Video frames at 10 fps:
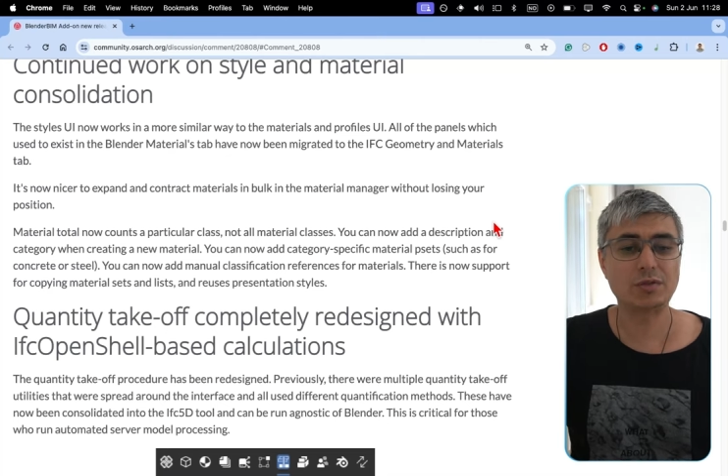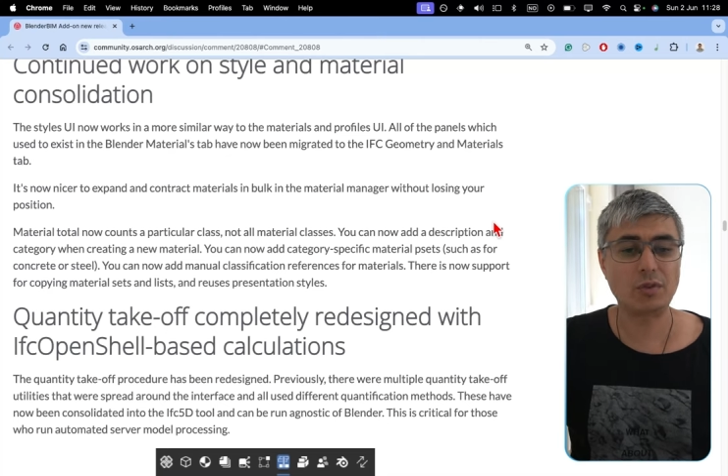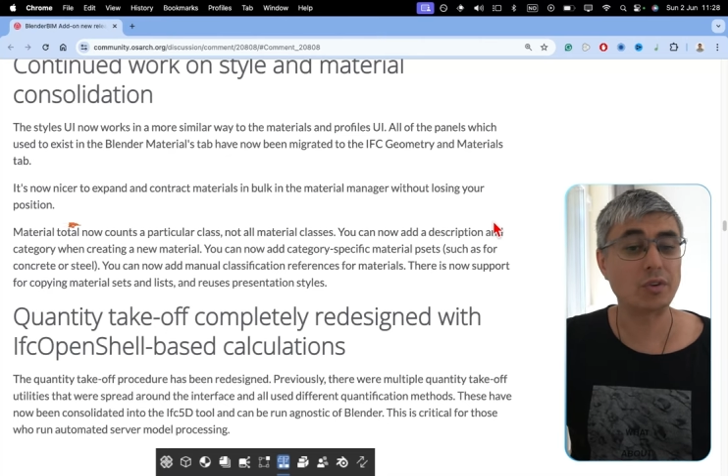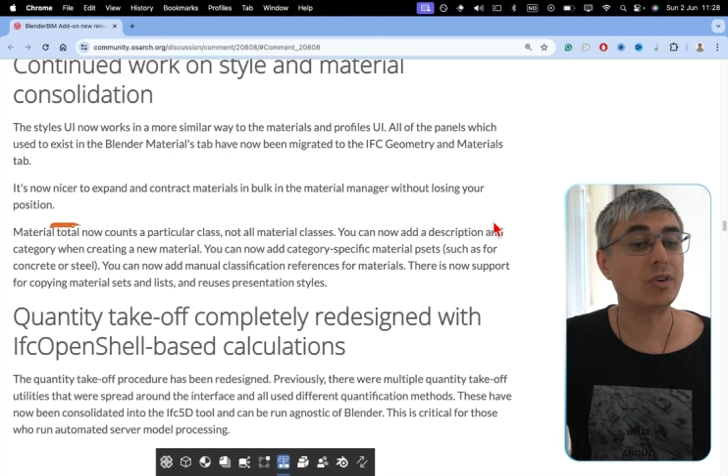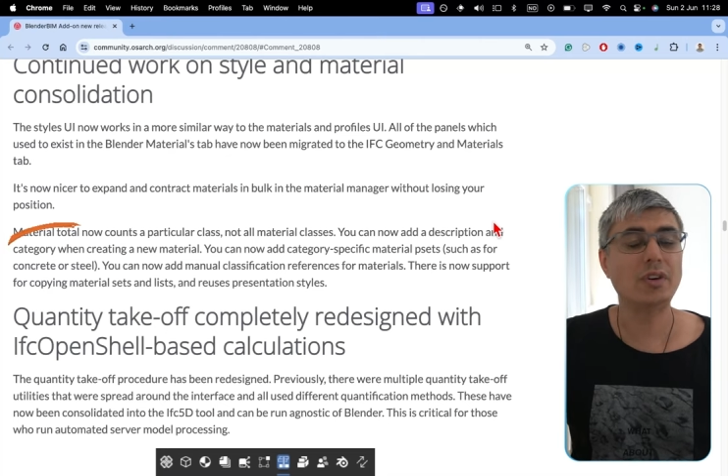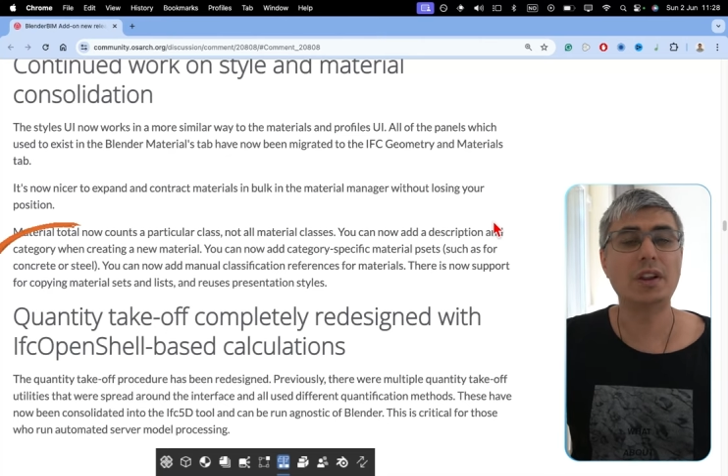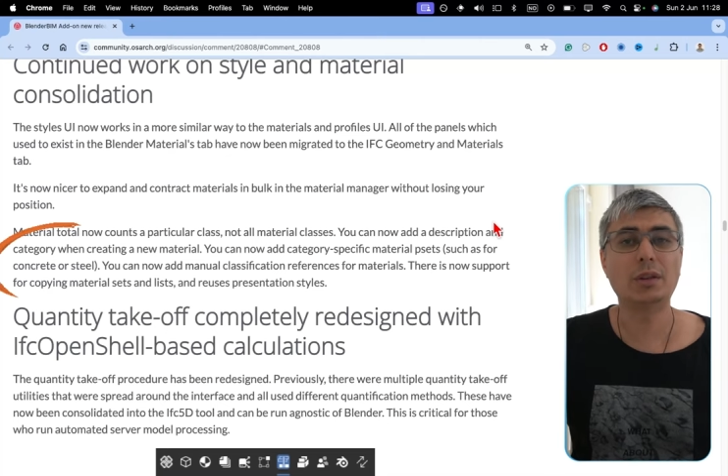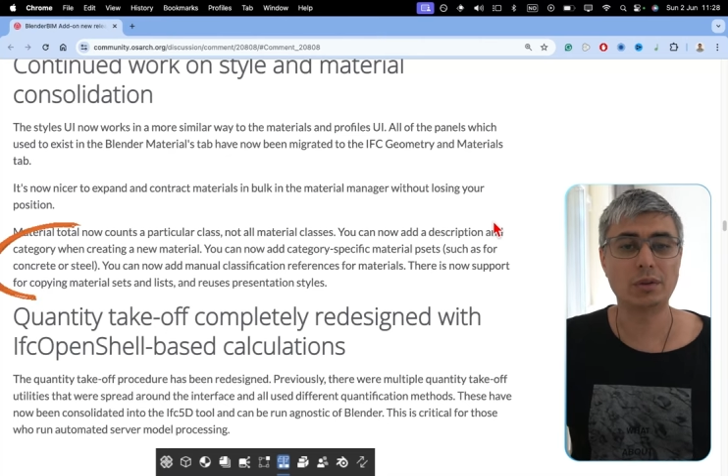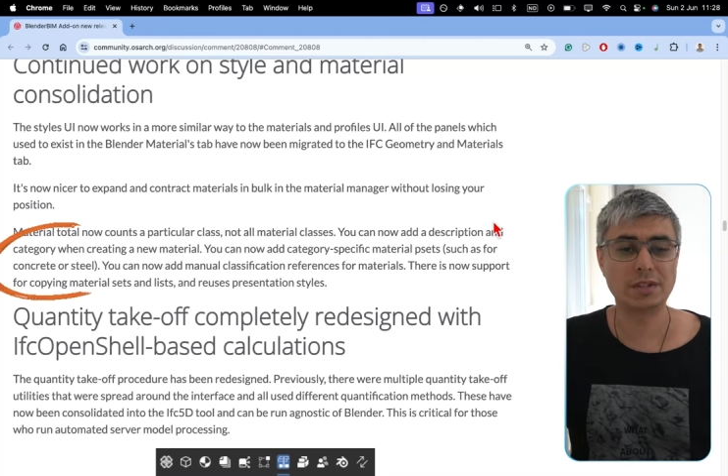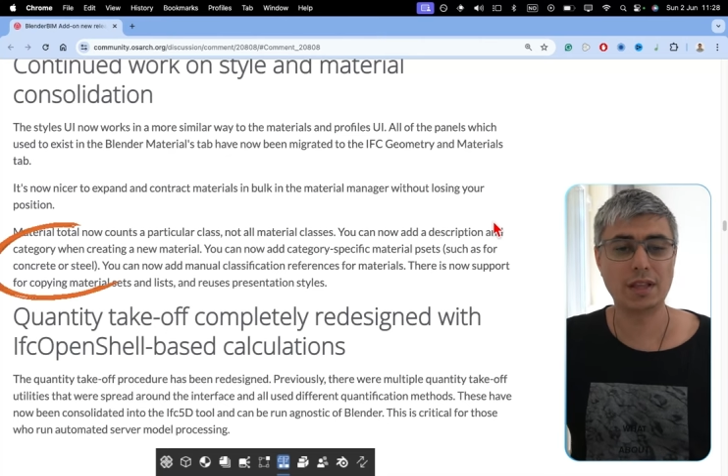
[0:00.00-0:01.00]
for
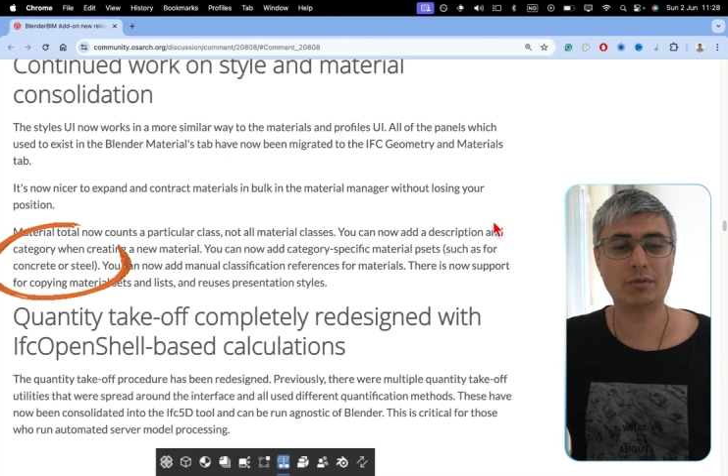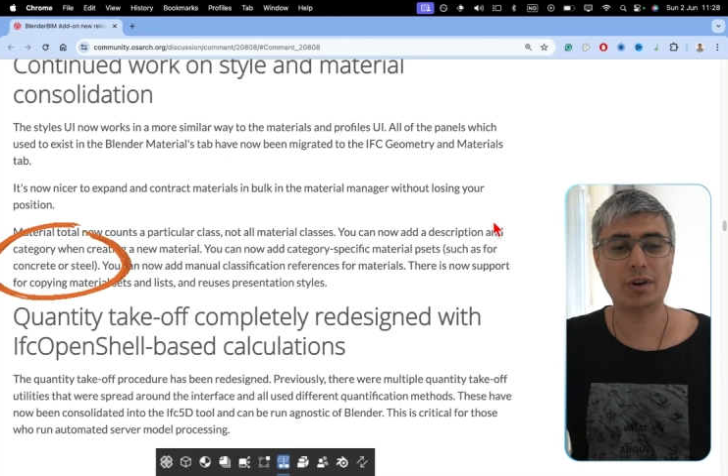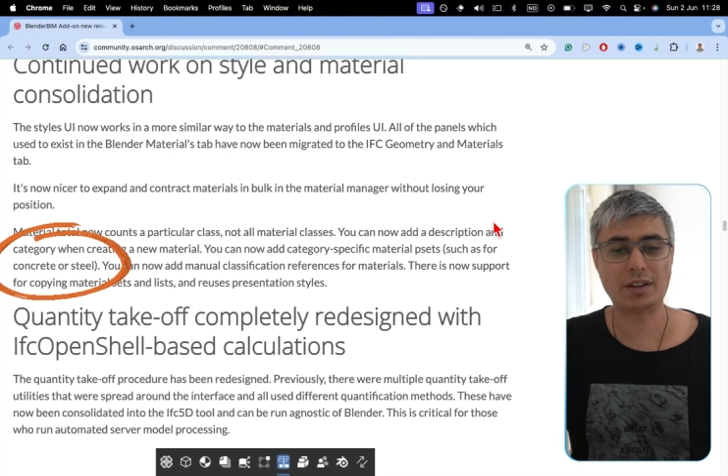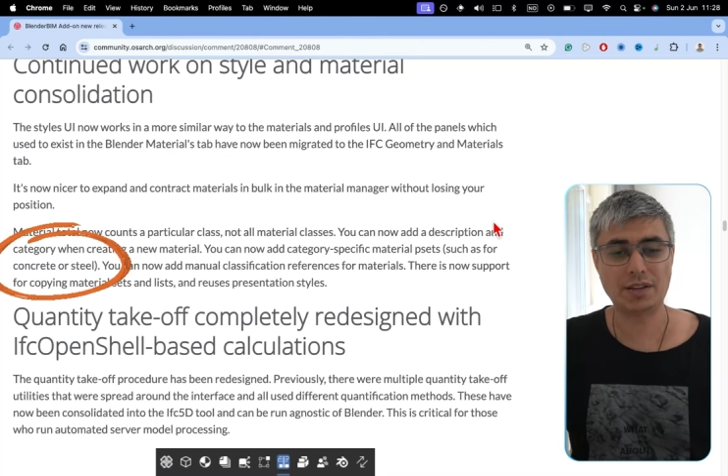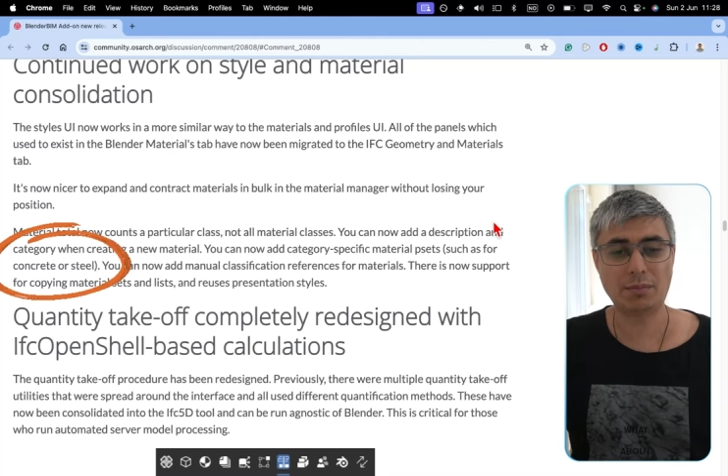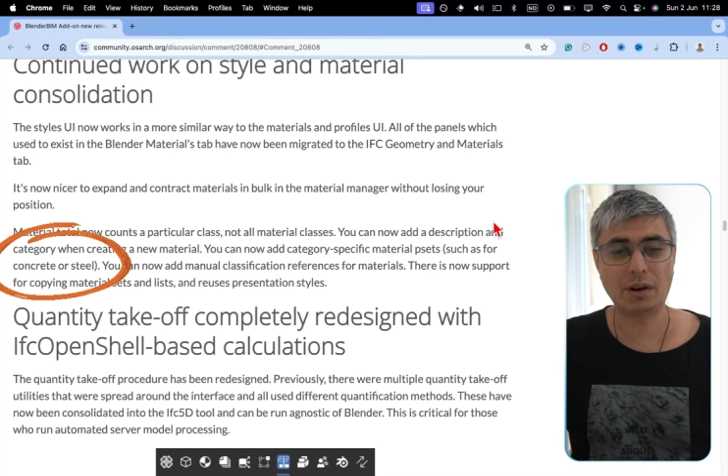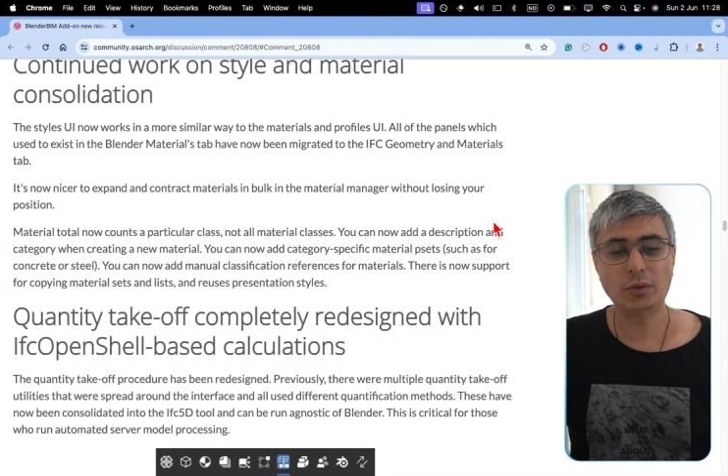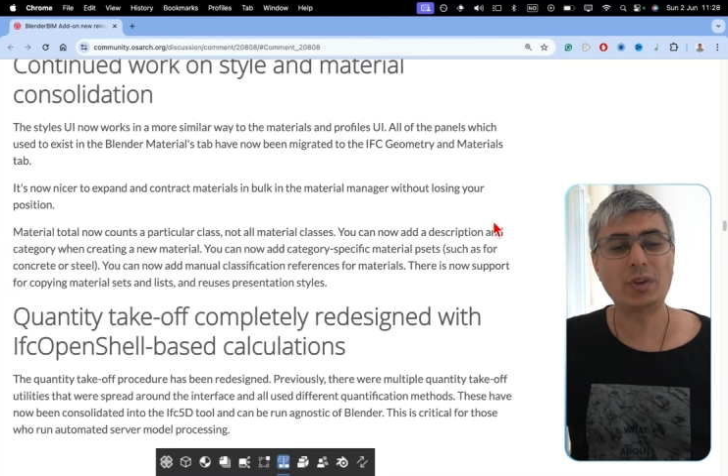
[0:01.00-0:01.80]
concrete or steel, for example.